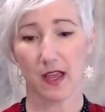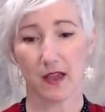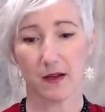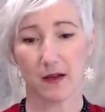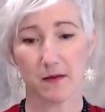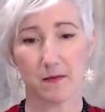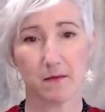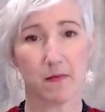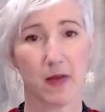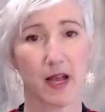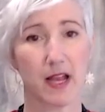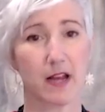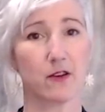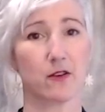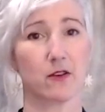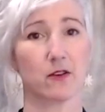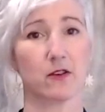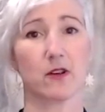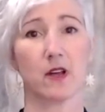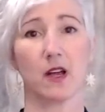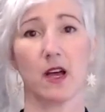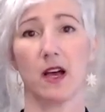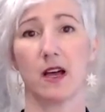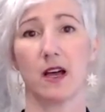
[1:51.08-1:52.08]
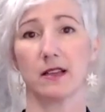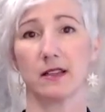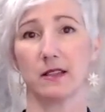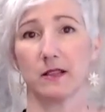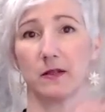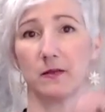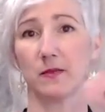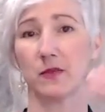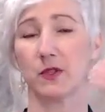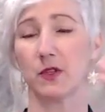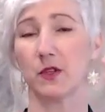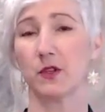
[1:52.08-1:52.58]

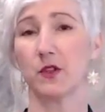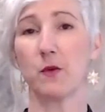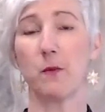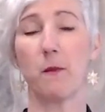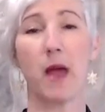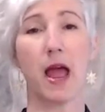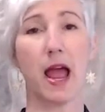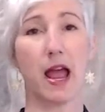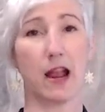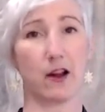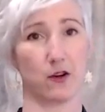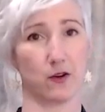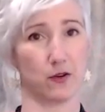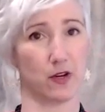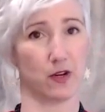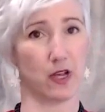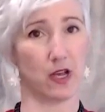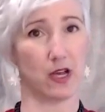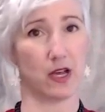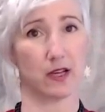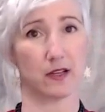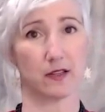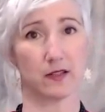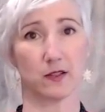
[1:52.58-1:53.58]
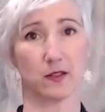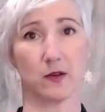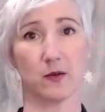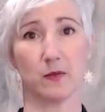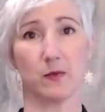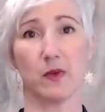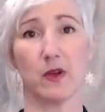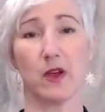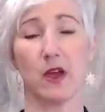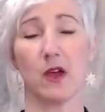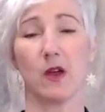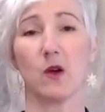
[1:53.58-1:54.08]
Microcosm to the macrocosm,
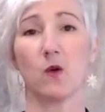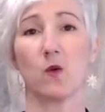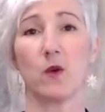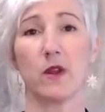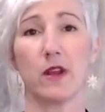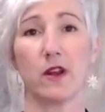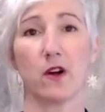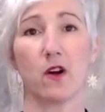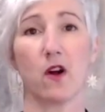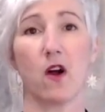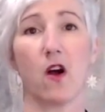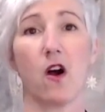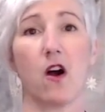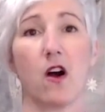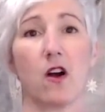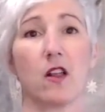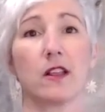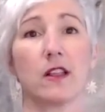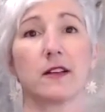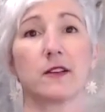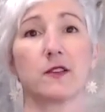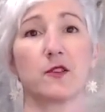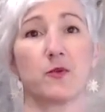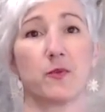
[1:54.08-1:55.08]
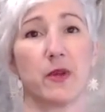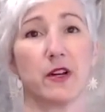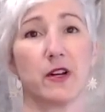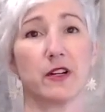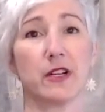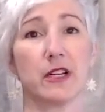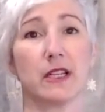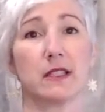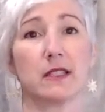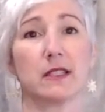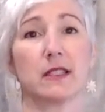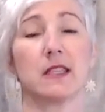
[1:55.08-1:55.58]
we are all
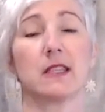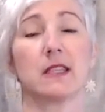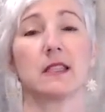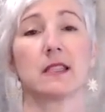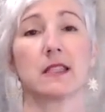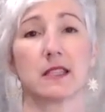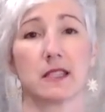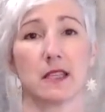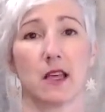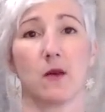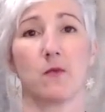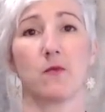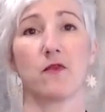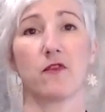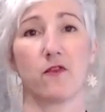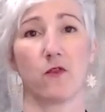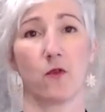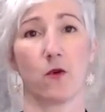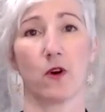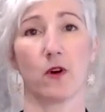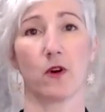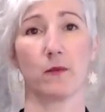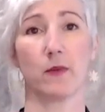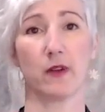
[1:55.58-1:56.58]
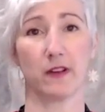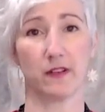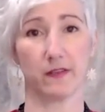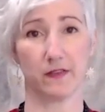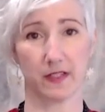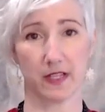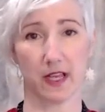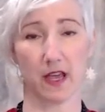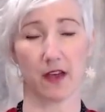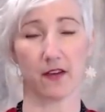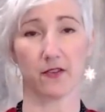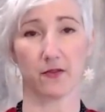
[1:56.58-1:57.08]
experiencing some form of
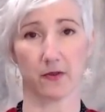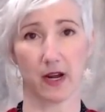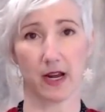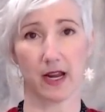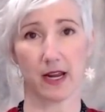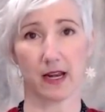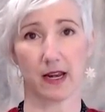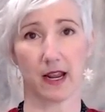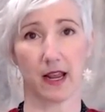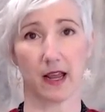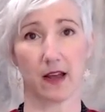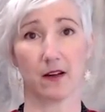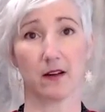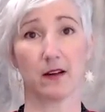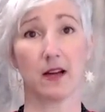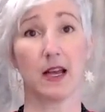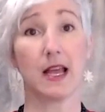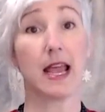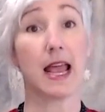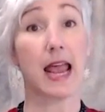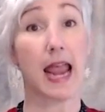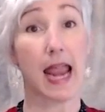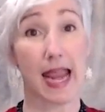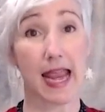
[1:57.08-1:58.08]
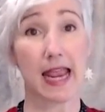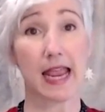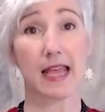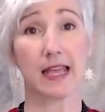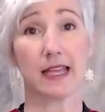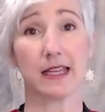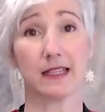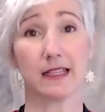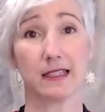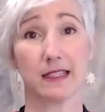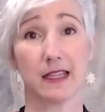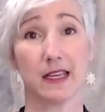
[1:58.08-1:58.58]
death right now.
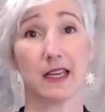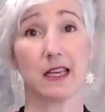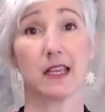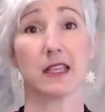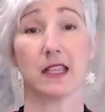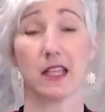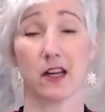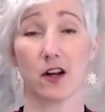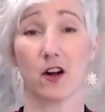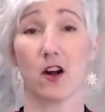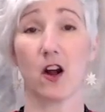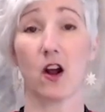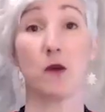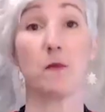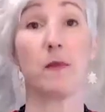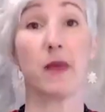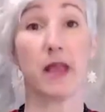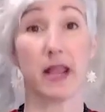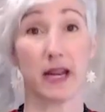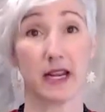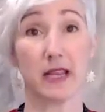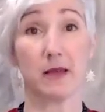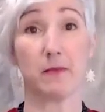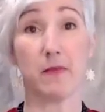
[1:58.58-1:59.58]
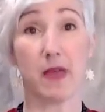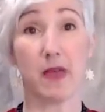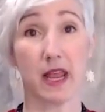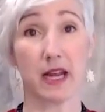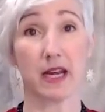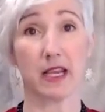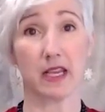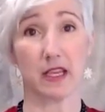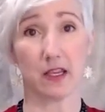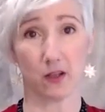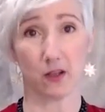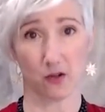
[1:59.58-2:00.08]
And there are many,
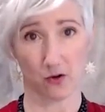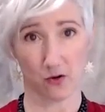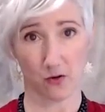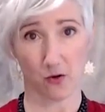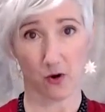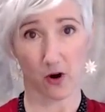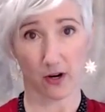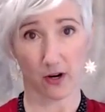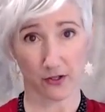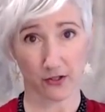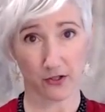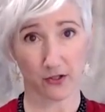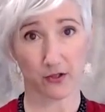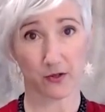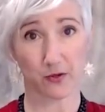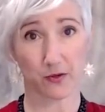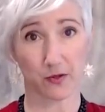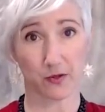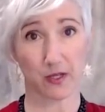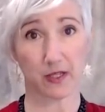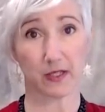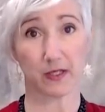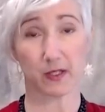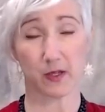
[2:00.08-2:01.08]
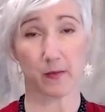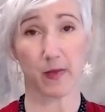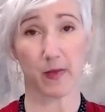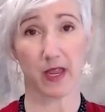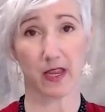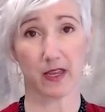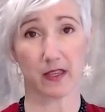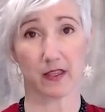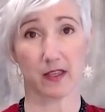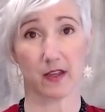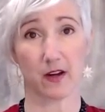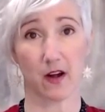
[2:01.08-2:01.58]
many who are choosing to
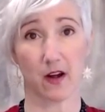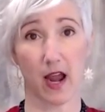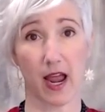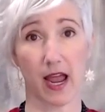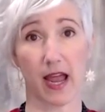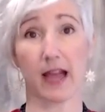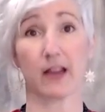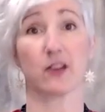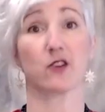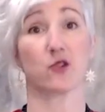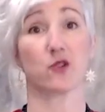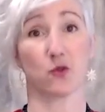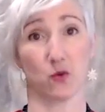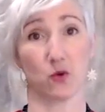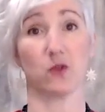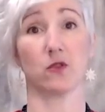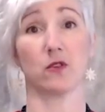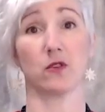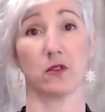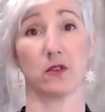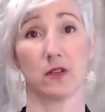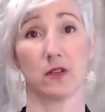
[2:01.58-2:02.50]
make their actual